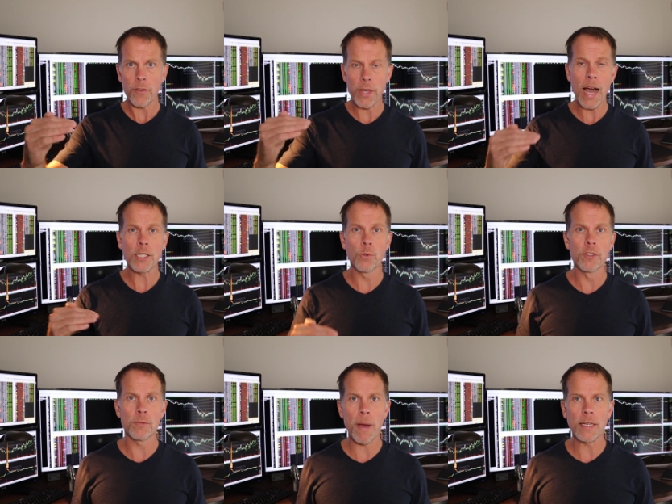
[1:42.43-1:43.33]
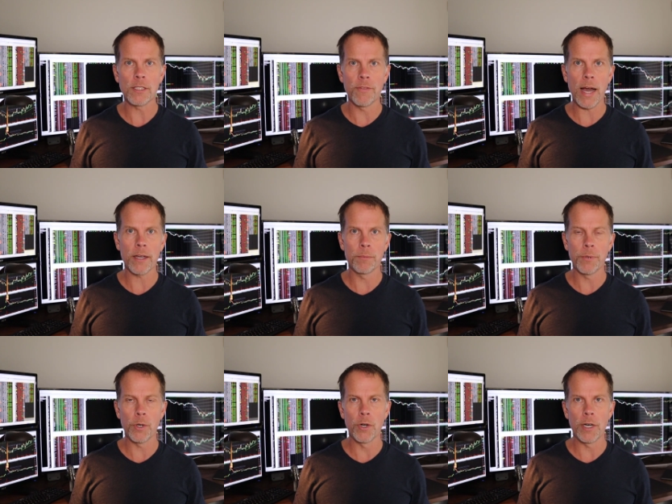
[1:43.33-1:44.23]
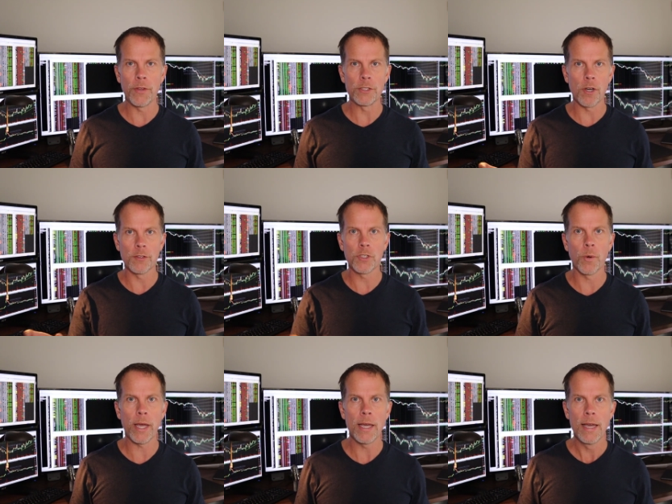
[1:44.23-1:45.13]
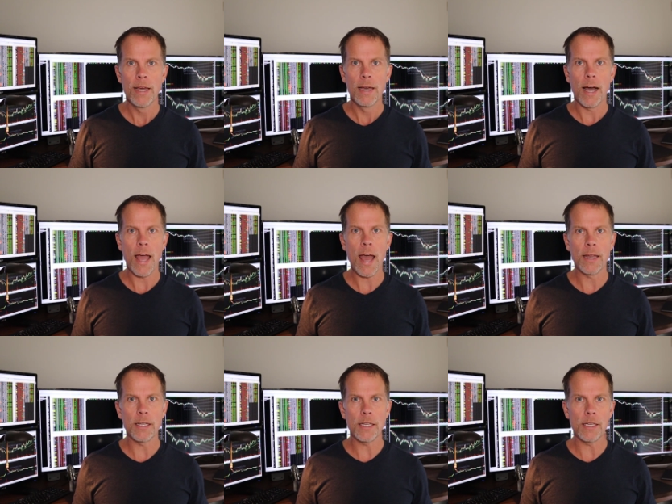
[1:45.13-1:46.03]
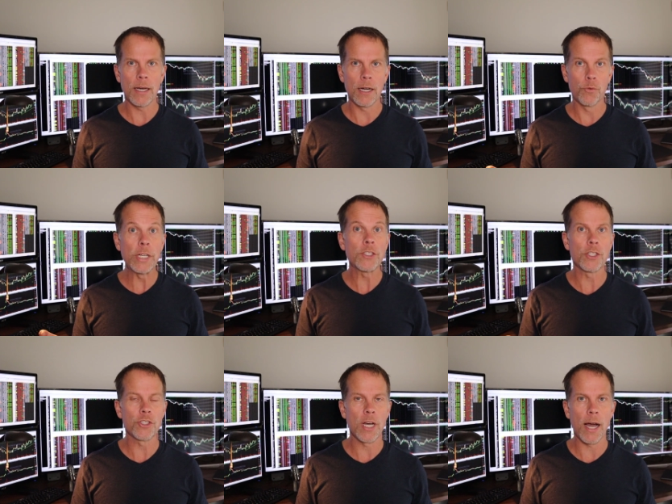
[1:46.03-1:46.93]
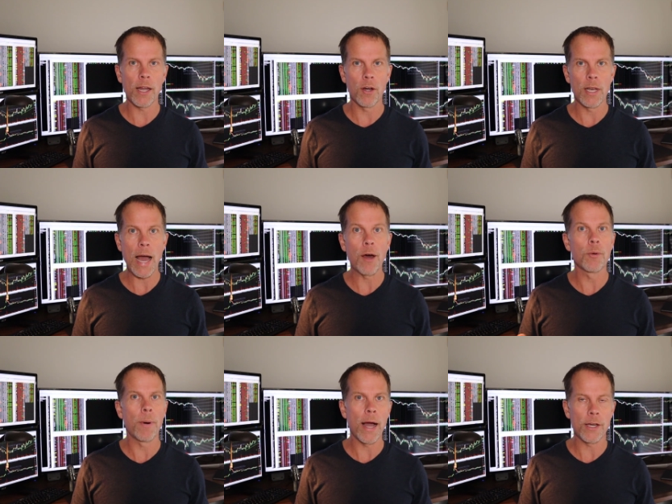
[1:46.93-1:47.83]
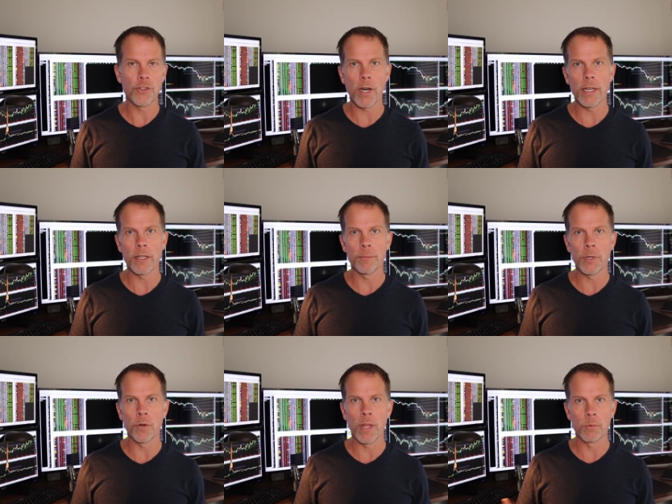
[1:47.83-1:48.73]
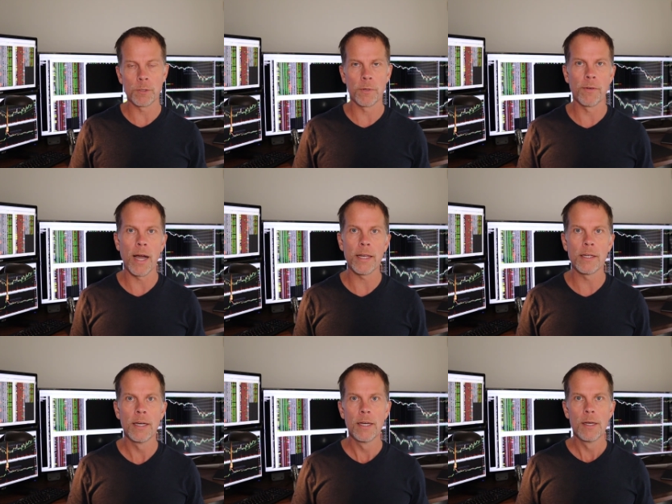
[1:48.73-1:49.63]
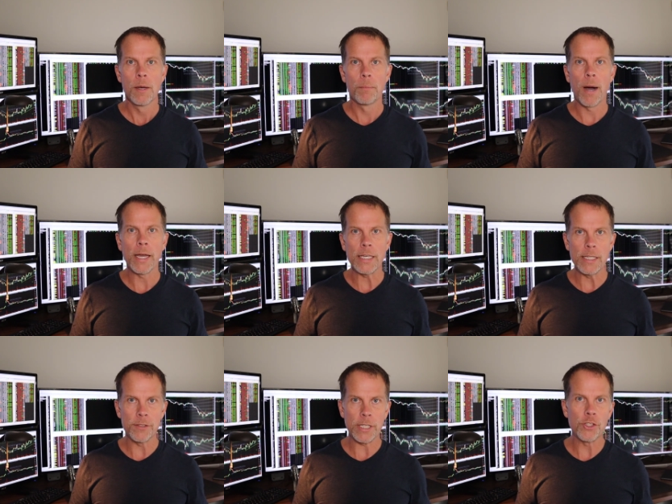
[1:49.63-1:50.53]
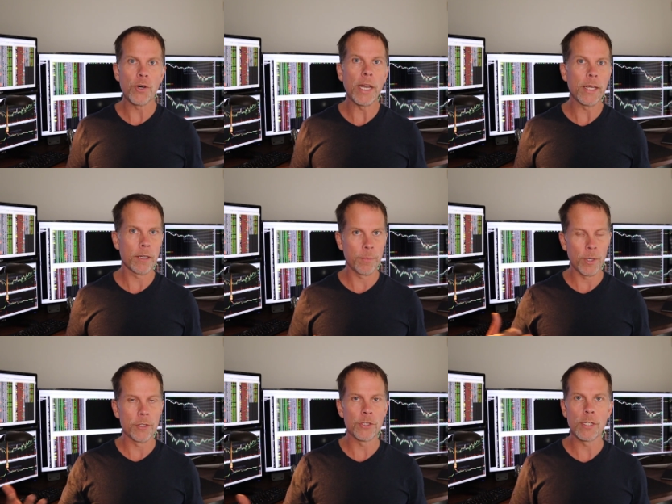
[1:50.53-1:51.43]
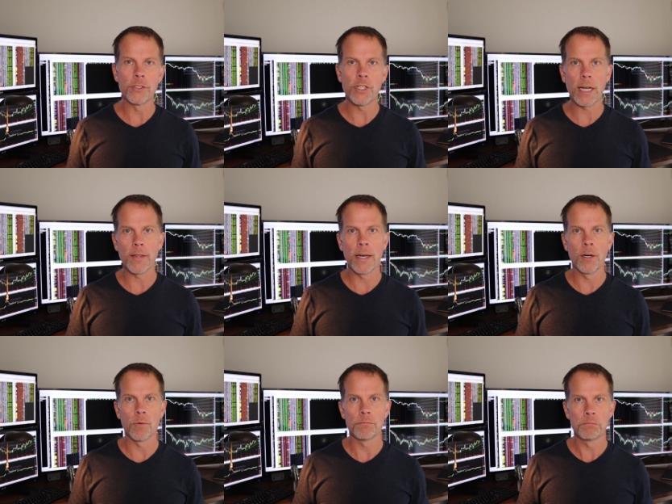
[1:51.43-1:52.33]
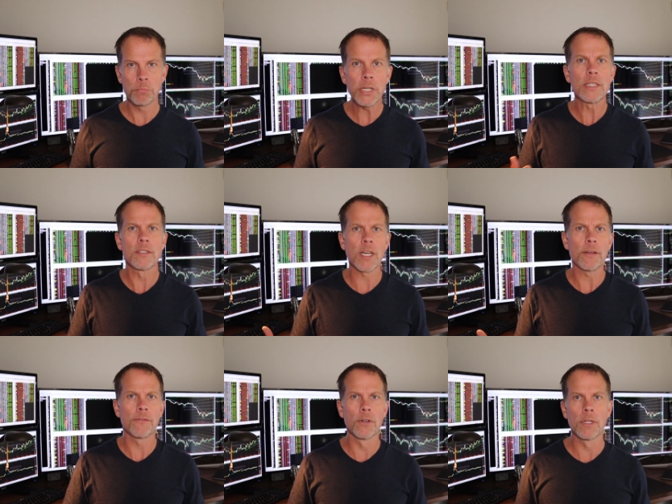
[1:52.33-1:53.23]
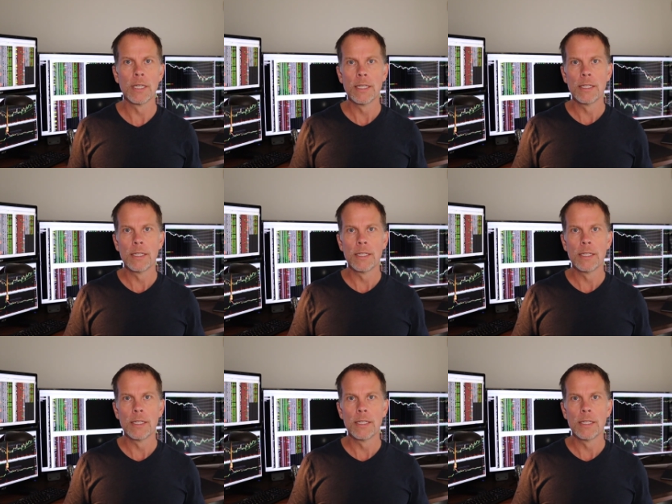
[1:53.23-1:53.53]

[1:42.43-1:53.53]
the actual specs of that computer and there's also a, a handy uh, research guide on how to buy a trading computer that was provided by easy trading computers, you can check that out. Pretty insightful